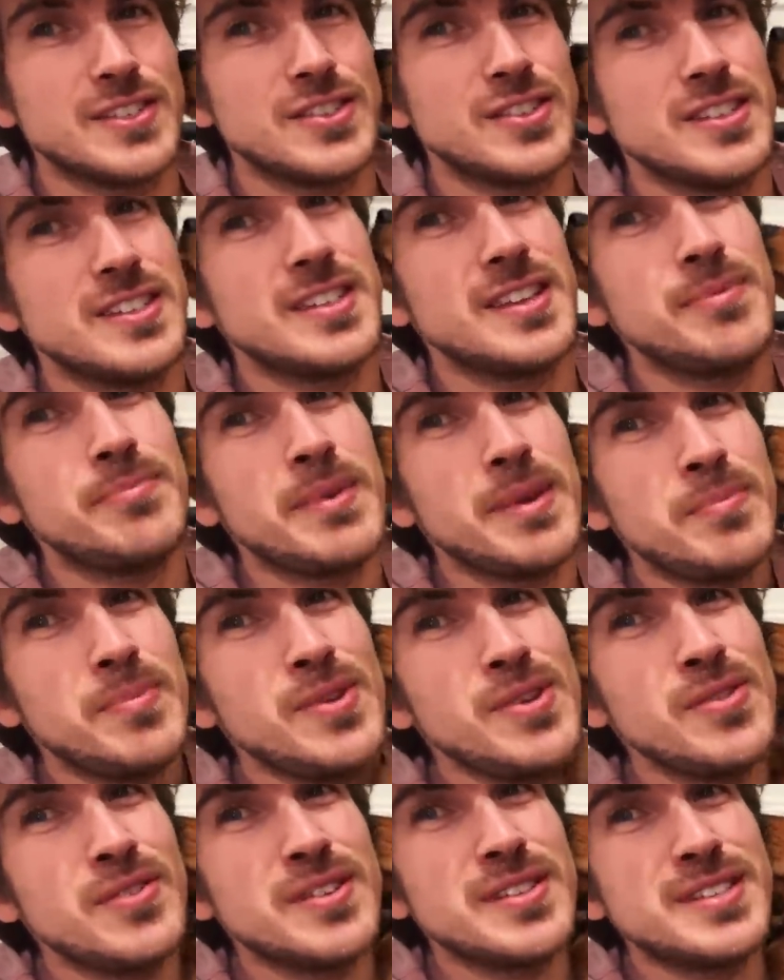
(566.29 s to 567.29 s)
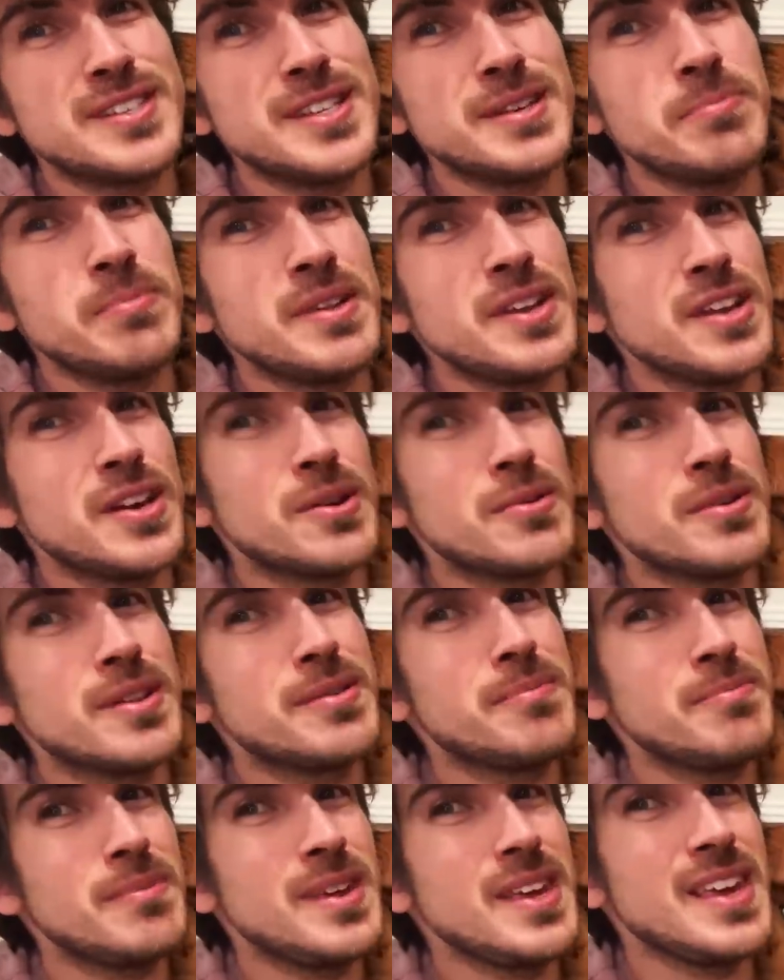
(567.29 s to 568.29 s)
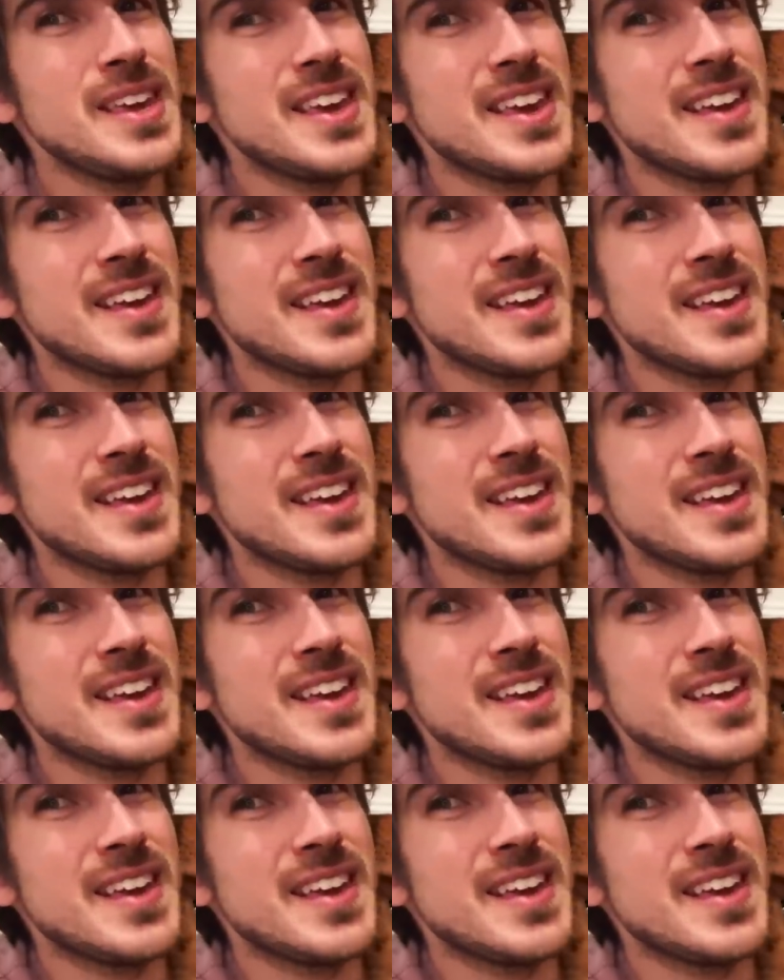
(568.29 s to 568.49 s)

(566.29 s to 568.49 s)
She said, maybe you could sleep in here with me.